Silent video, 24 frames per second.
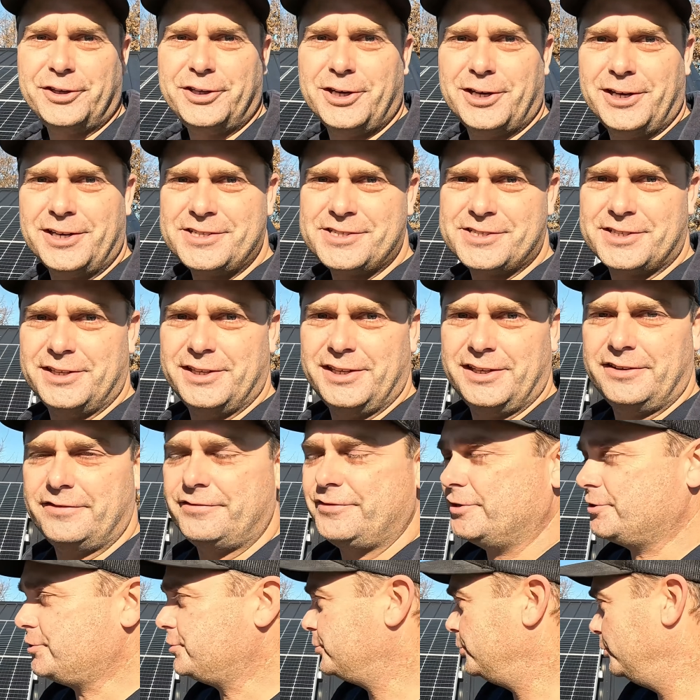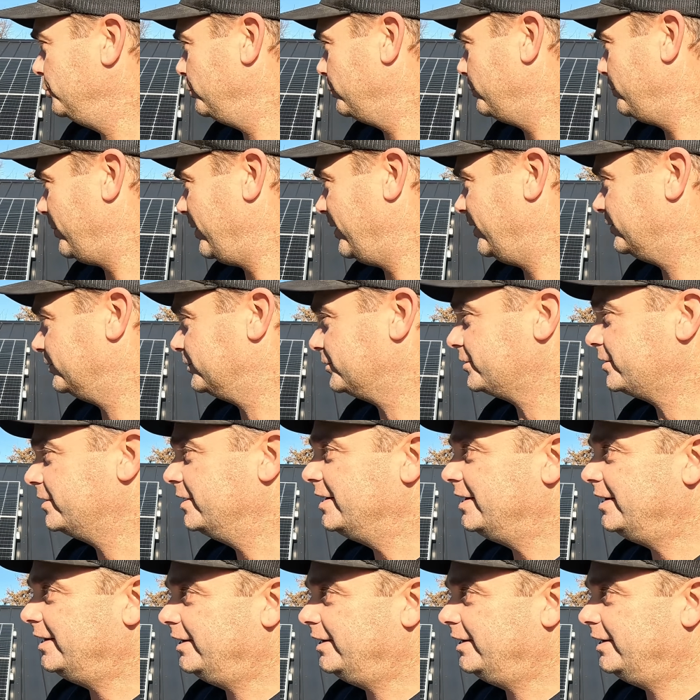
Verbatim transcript: the cost of the solar panels.